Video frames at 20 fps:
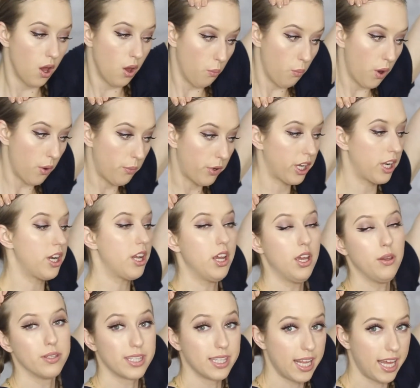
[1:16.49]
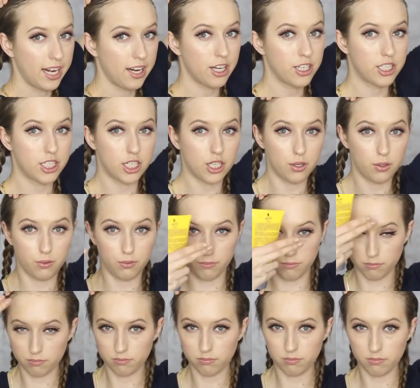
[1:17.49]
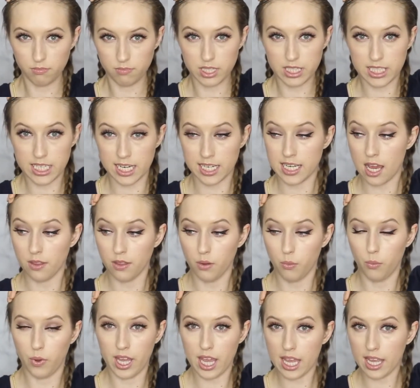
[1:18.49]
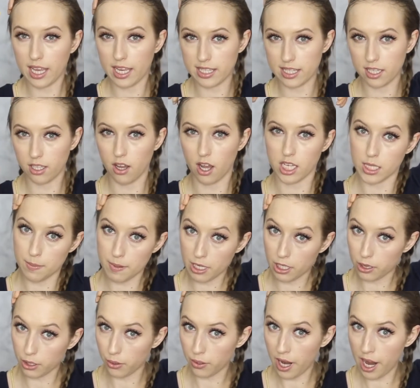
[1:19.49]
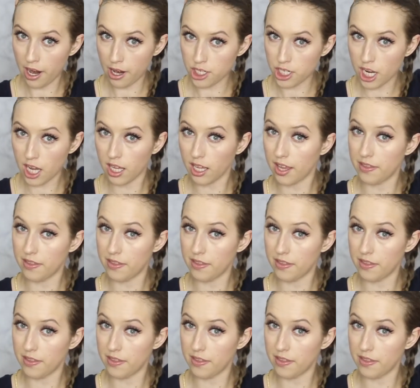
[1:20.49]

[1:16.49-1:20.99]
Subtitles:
What we're going to use later to stick down the wig is the Got To Be Glued hair gel,